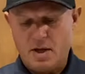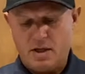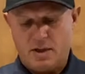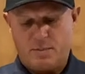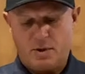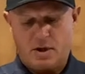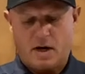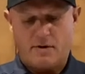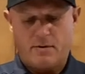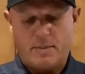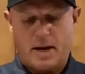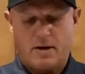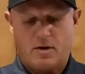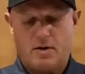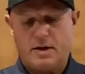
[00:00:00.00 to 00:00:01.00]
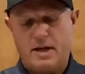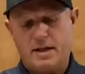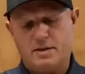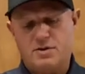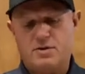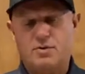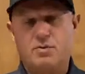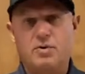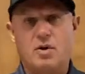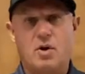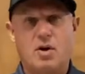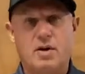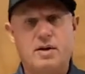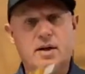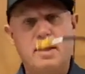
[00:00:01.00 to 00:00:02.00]
you put the cover back on again, screw it
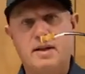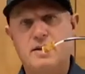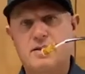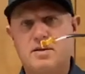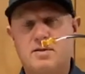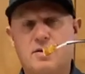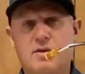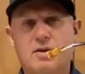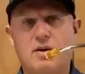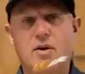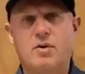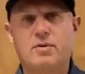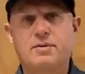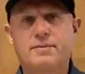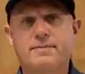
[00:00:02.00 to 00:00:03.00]
on, and this is good to go.